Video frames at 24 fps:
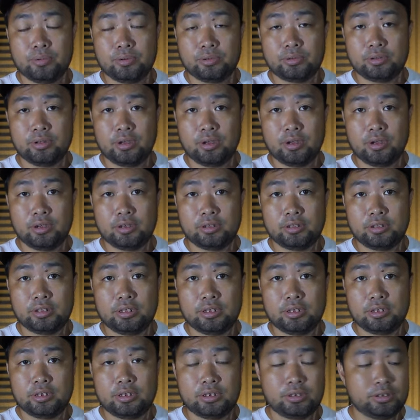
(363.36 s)
put on
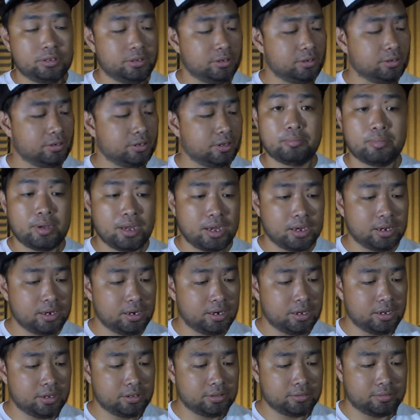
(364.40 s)
the
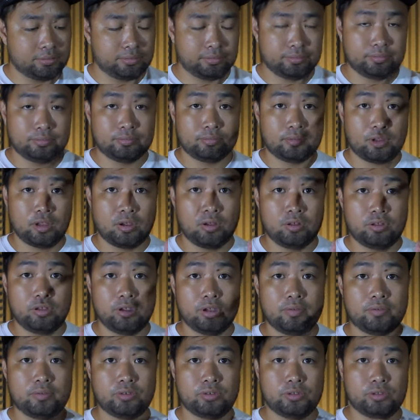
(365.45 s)
magnet all you
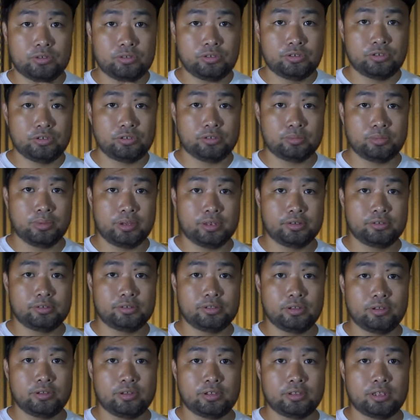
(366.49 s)
have to do is just place
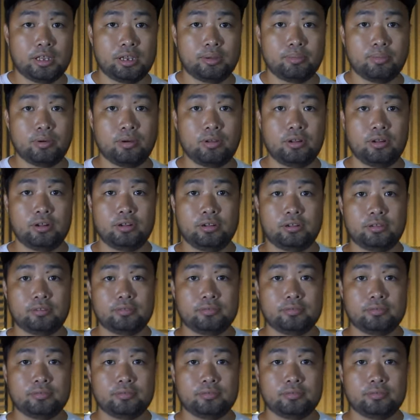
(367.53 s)
it on the table